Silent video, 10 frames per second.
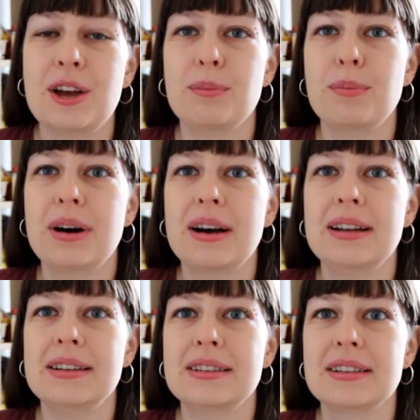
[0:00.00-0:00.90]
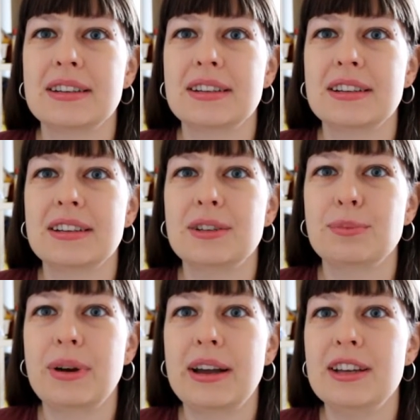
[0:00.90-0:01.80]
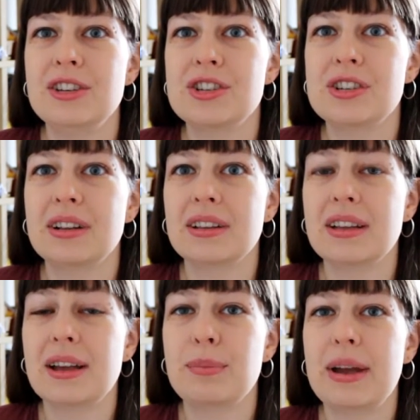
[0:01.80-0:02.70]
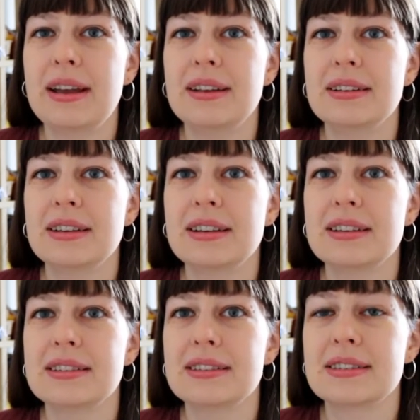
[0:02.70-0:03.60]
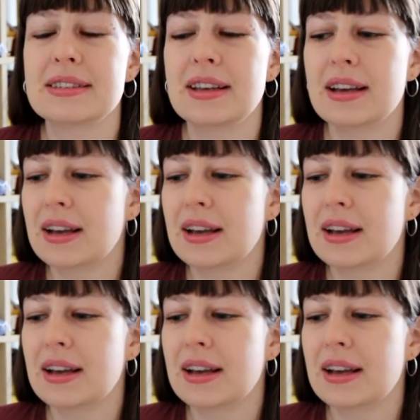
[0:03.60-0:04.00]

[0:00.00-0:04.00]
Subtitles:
but the page that I made is...